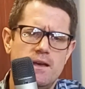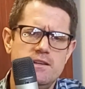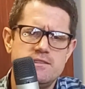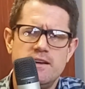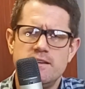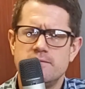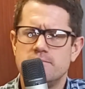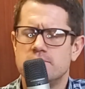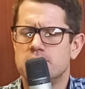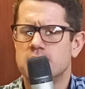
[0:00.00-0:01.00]
It's that,
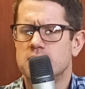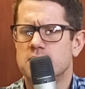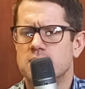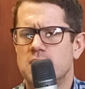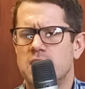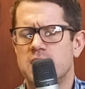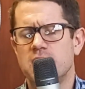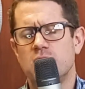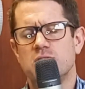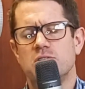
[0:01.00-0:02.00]
and I
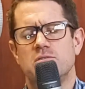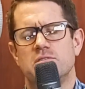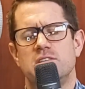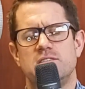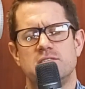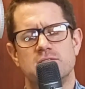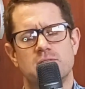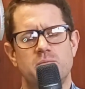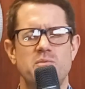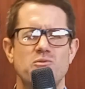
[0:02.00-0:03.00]
think also there's,
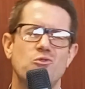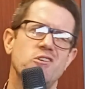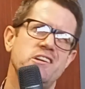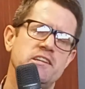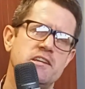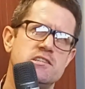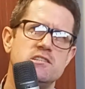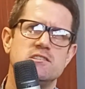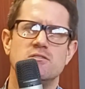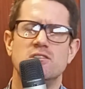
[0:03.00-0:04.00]
people call it
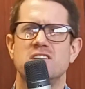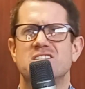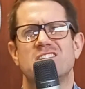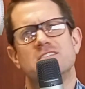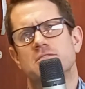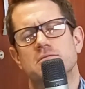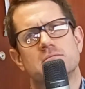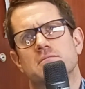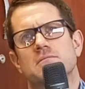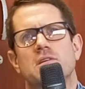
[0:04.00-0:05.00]
indigenous knowledge.
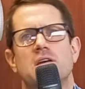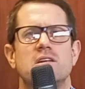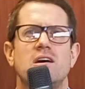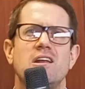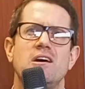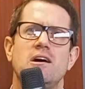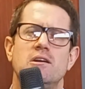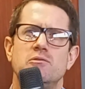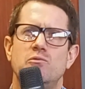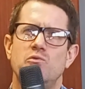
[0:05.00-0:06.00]
I
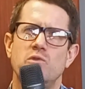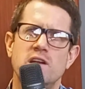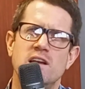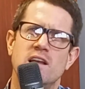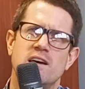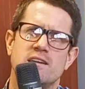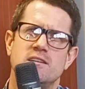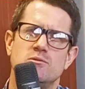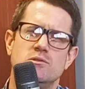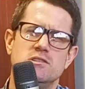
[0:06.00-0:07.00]
don't really like
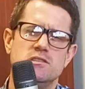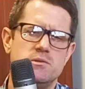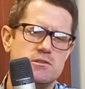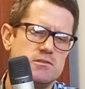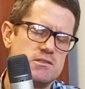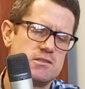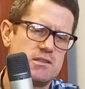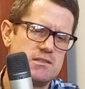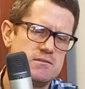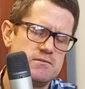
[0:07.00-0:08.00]
that word because
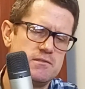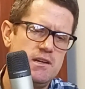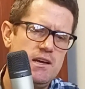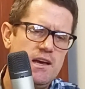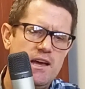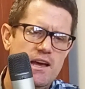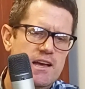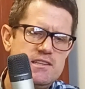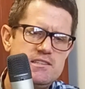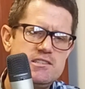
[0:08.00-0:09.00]

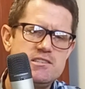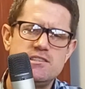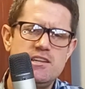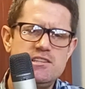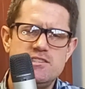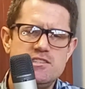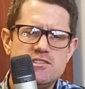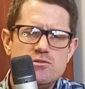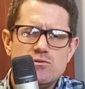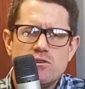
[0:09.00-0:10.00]
it's
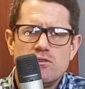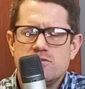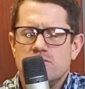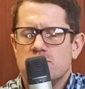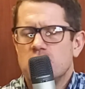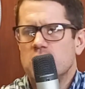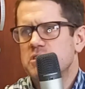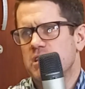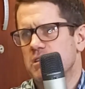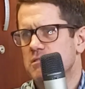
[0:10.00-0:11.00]
just your cultural
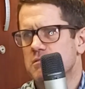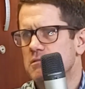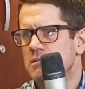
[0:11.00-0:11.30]
context.